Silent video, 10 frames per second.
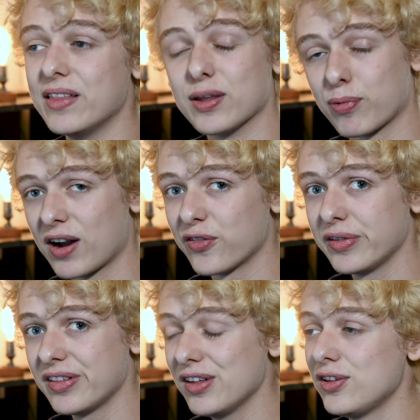in the
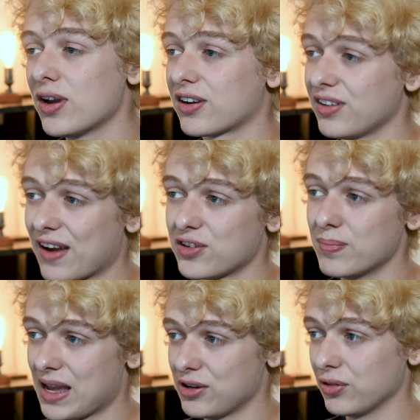preferences. You actually have to
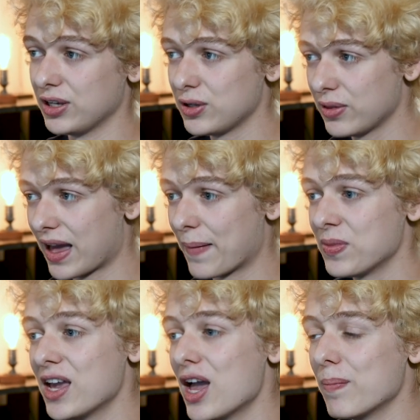manually do that.